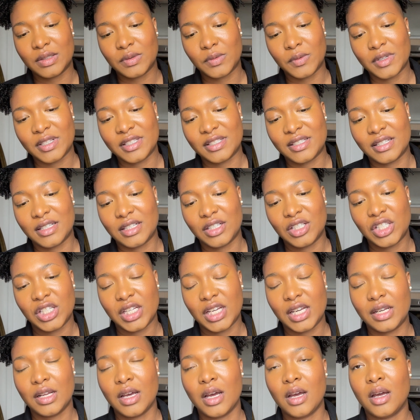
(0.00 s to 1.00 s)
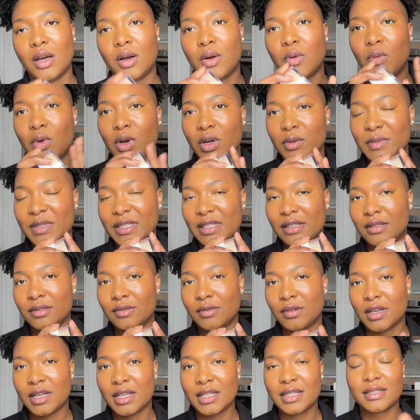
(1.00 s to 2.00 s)
one's in the shade Warm
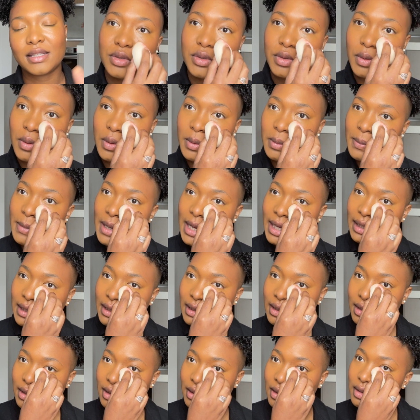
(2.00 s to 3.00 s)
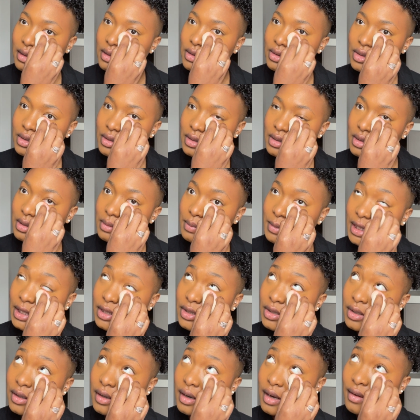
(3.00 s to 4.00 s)
Sunrise. Going back in just to make
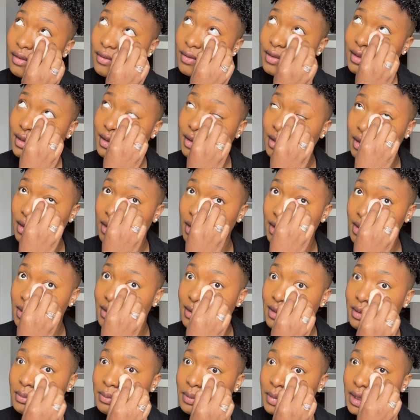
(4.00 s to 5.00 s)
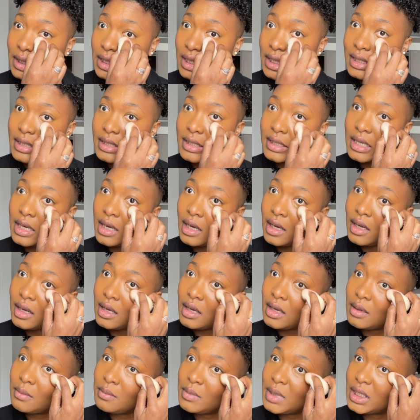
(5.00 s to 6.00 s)
sure everything is in place,
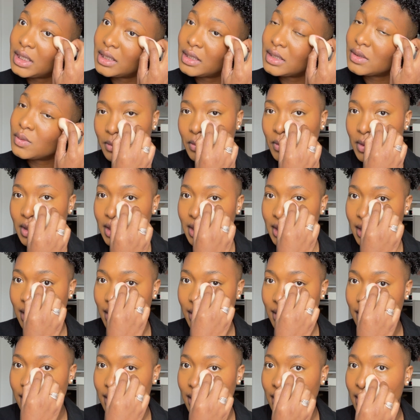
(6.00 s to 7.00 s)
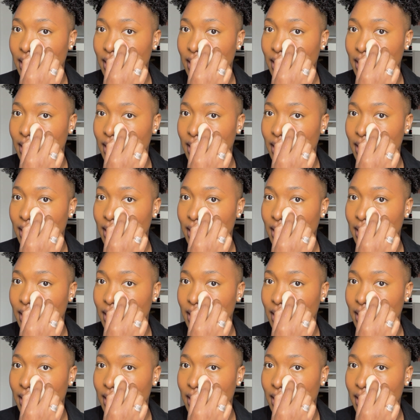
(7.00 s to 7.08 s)
because once I start